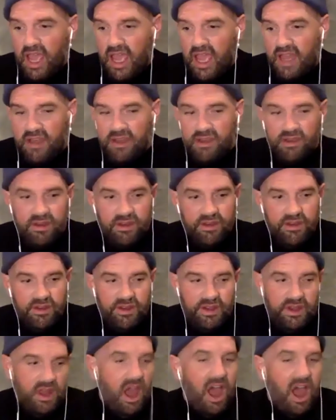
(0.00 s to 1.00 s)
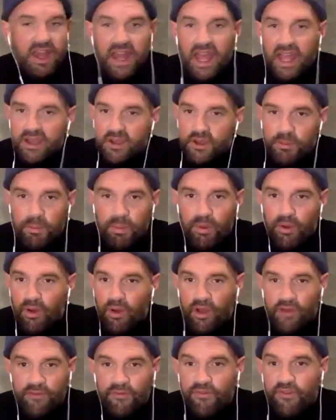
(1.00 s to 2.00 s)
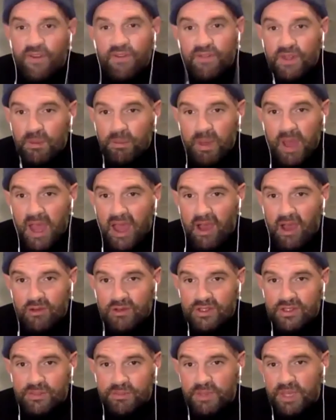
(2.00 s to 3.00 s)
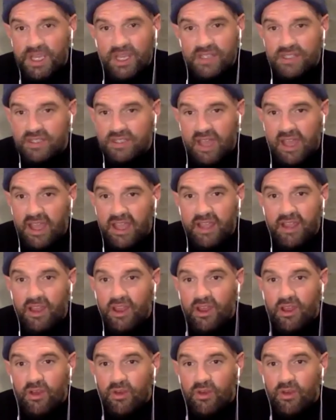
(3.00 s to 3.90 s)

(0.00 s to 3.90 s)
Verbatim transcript: and not had to put on 50 pounds because I